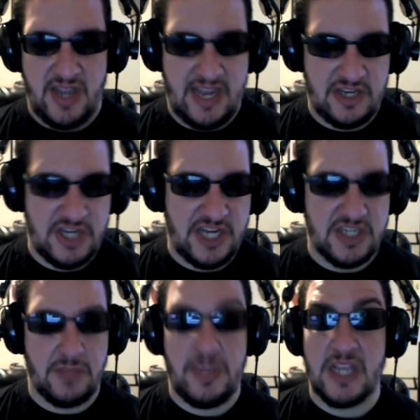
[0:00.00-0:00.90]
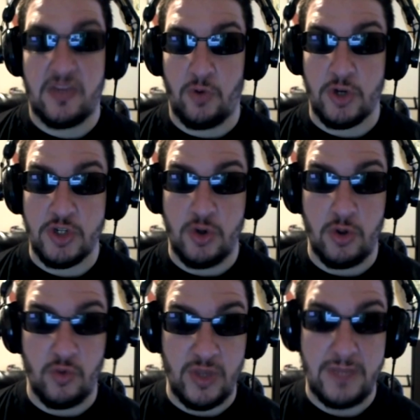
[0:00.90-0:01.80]
And the change to the PS4
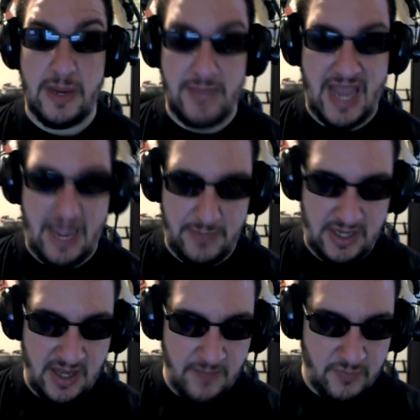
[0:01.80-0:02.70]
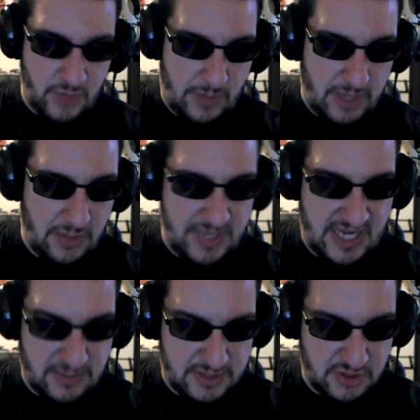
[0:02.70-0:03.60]
controller really made me happy. When I'm playing with the
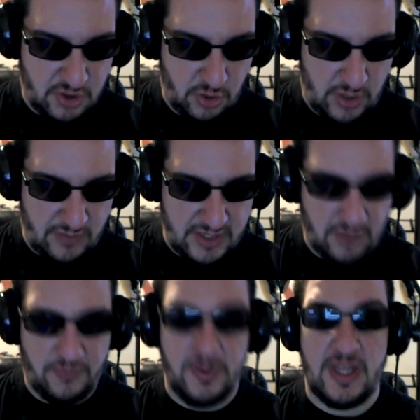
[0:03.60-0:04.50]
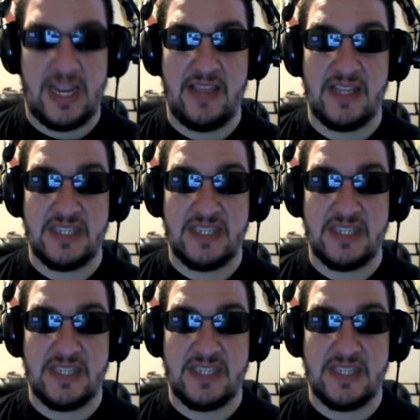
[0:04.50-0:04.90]
Xbox controller, I really don't feel like anything's